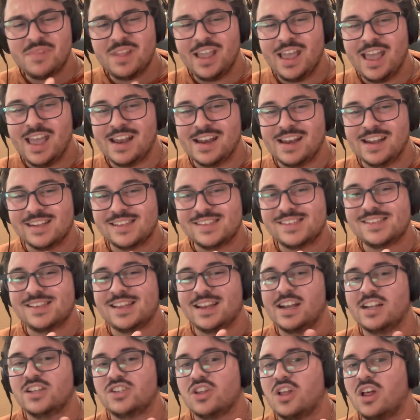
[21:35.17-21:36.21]
and its
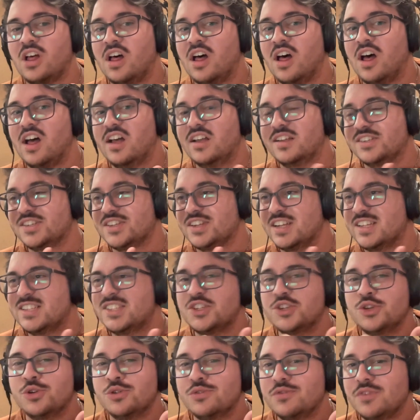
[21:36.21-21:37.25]
claws and its
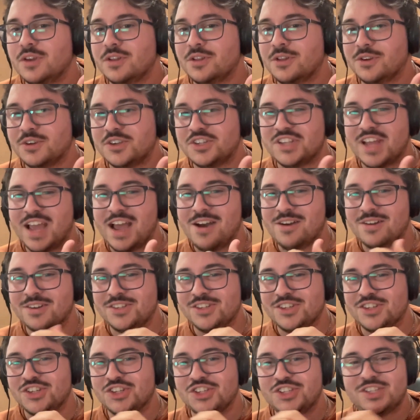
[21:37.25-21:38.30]
uvular sounds,
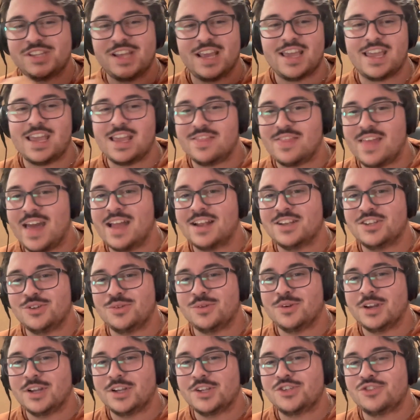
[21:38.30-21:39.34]
and just taking that to
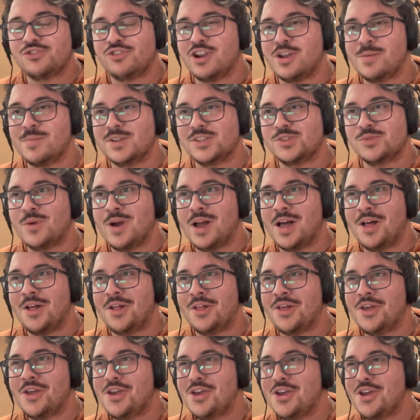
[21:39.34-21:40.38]
an extreme as well.